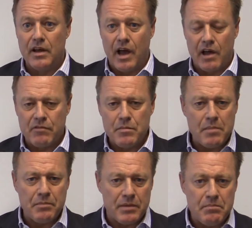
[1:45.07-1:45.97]
And
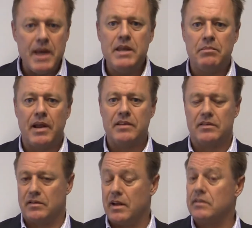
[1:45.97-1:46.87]
remember, in many
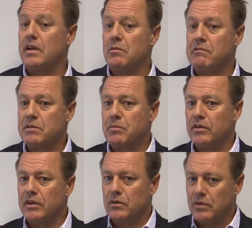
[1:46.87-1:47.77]
places, let's say we're
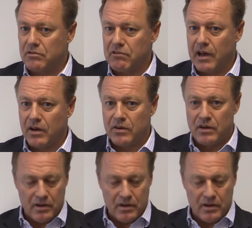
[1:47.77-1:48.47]
responding to a drought,